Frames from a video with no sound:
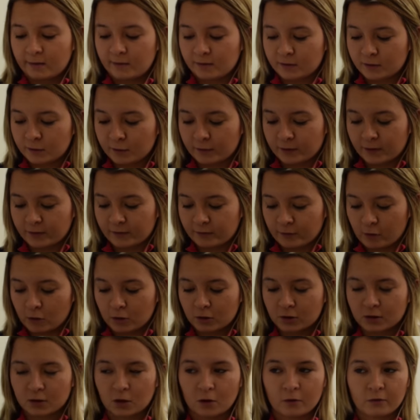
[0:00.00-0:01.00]
doing the
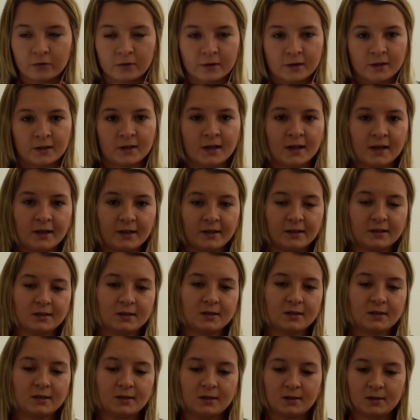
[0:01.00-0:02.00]
vlogs on the date
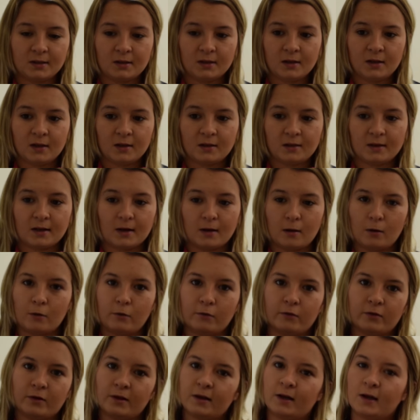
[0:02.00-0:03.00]
that hopefully